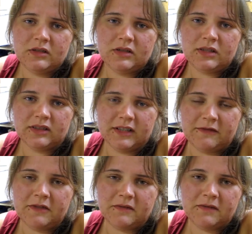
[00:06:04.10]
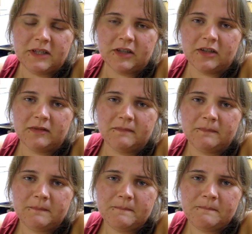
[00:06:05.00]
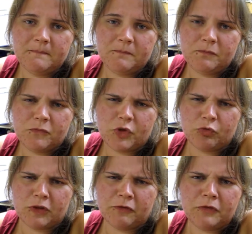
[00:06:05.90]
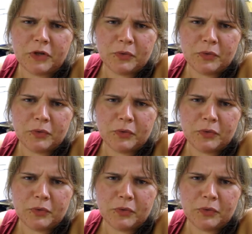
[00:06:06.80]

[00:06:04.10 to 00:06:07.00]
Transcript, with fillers: to live in fear. Refuse.